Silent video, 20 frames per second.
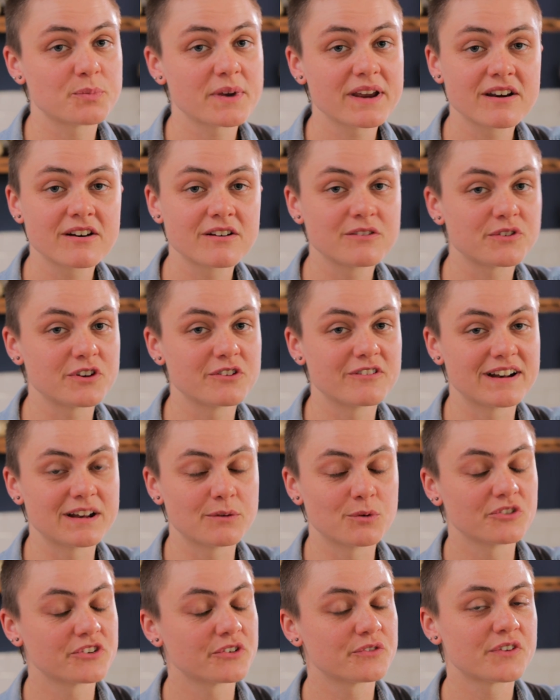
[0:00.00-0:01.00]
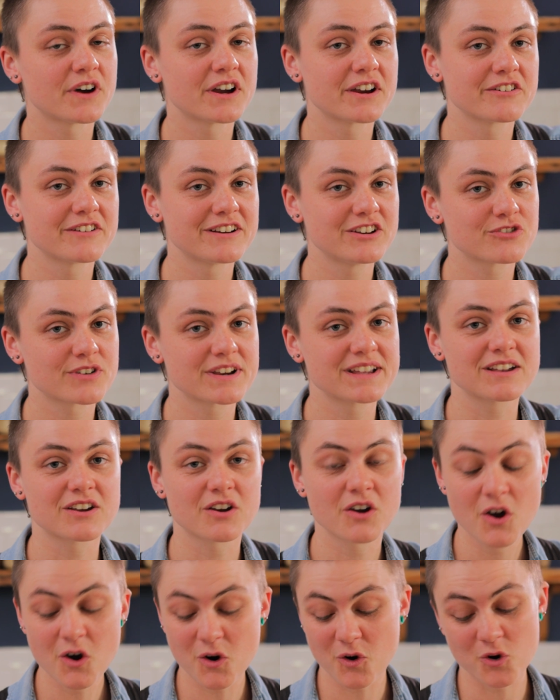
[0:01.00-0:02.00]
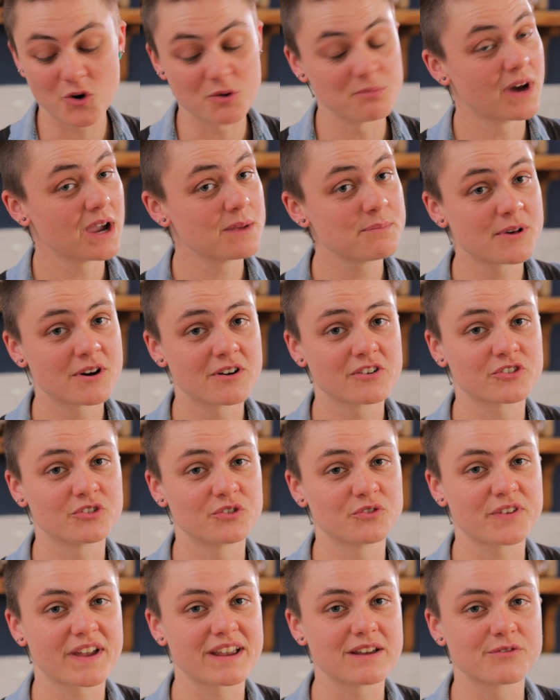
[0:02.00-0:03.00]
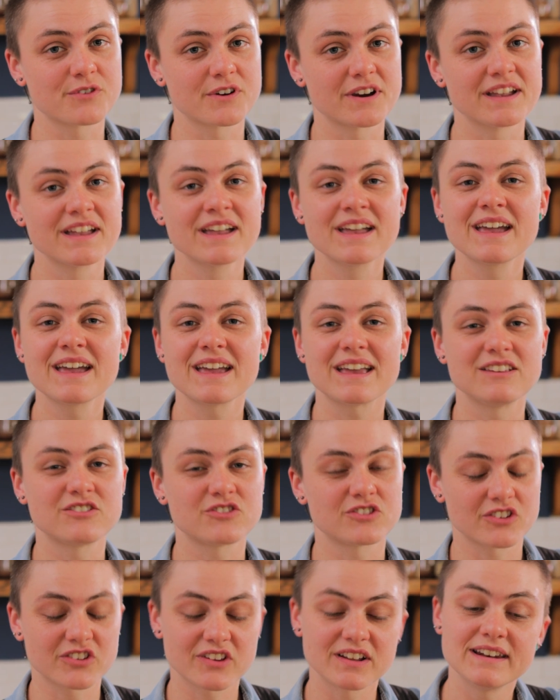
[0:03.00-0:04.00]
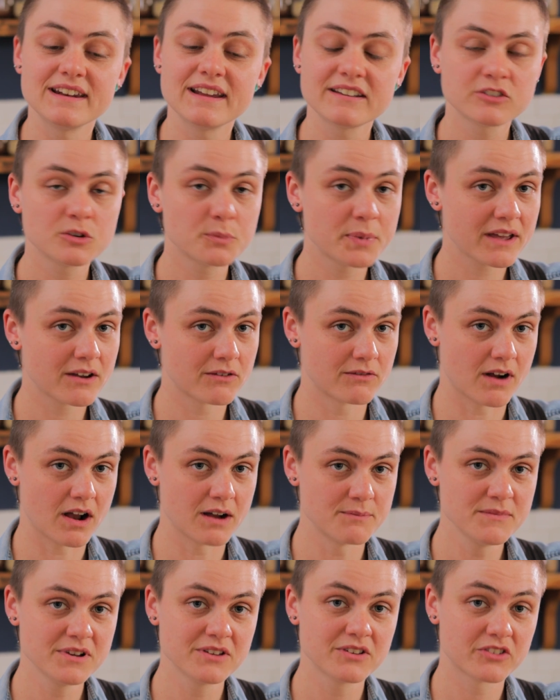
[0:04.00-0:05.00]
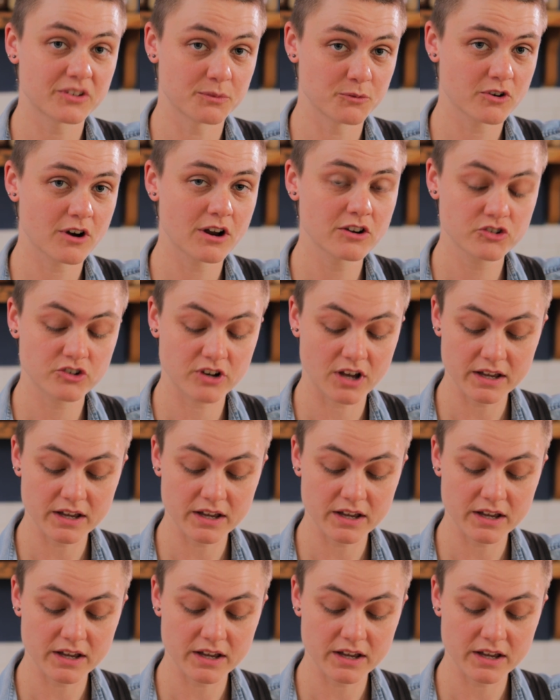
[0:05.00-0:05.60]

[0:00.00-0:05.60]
beer if you really want a fiery drink, or my personal favourite is just a little bit of rum, some crushed